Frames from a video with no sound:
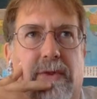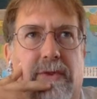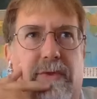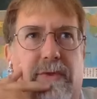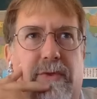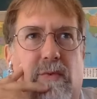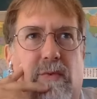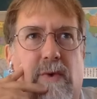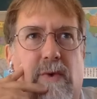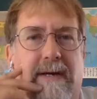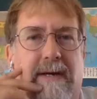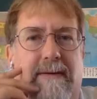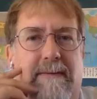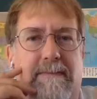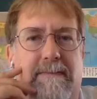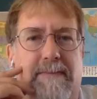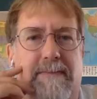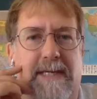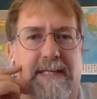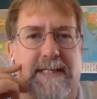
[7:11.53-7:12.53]
the one
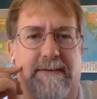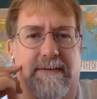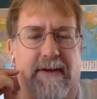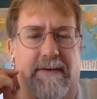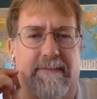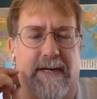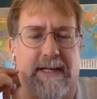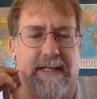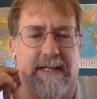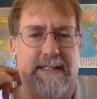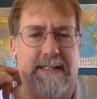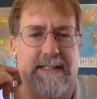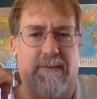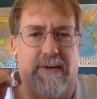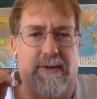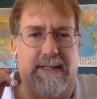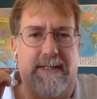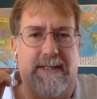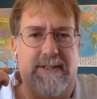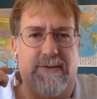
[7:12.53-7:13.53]
piece of evidence that
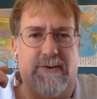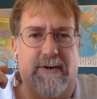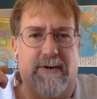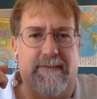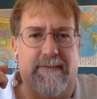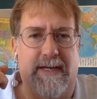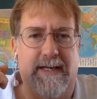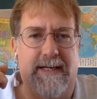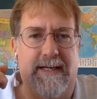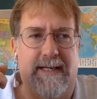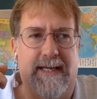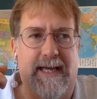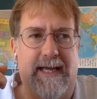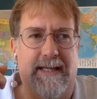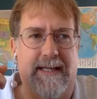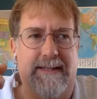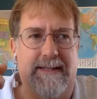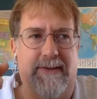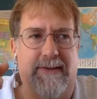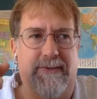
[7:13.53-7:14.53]
would sort of
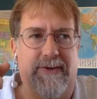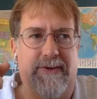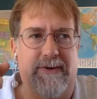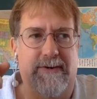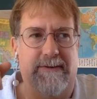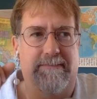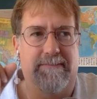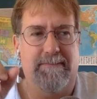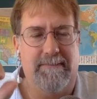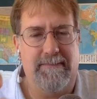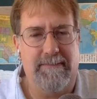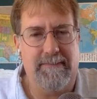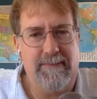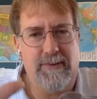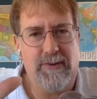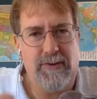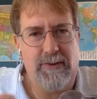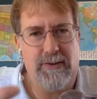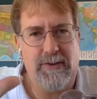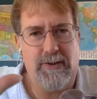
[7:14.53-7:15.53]
indicate that there
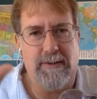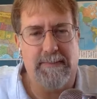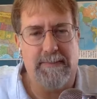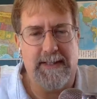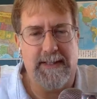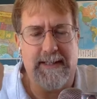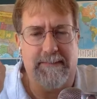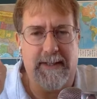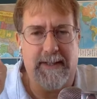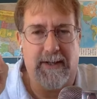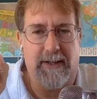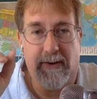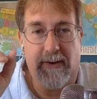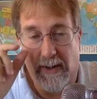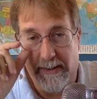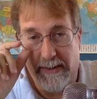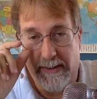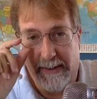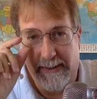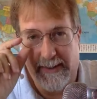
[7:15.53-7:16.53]
could be something going
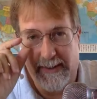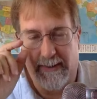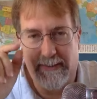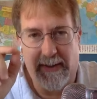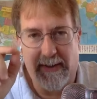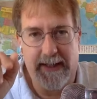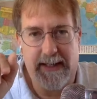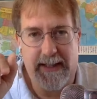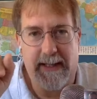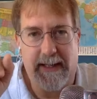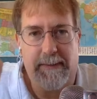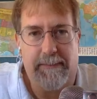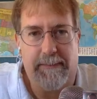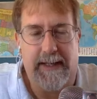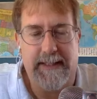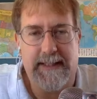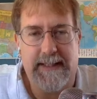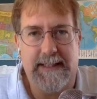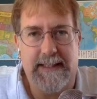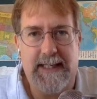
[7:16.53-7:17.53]
on, that they're trying to keep the
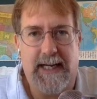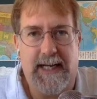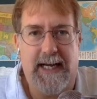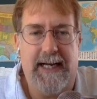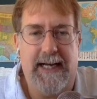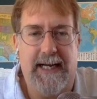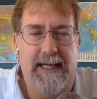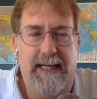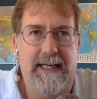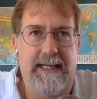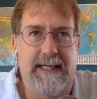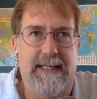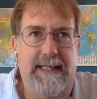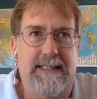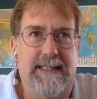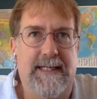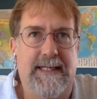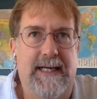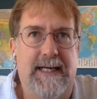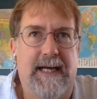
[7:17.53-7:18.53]
prices high,
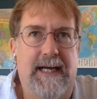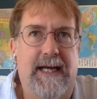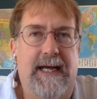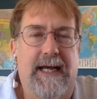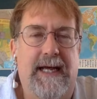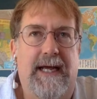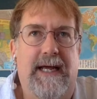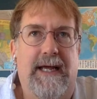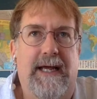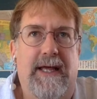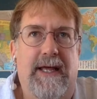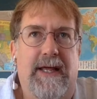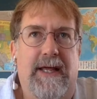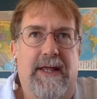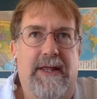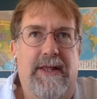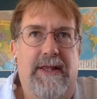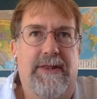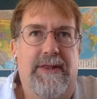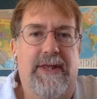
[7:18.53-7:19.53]
is
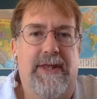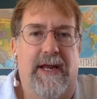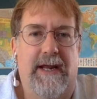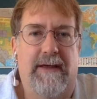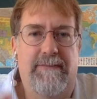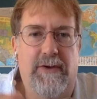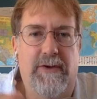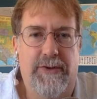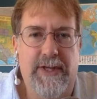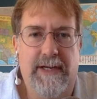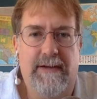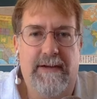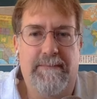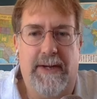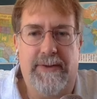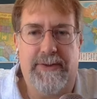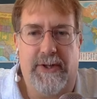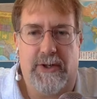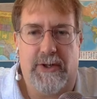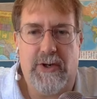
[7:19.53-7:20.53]
that if you think about the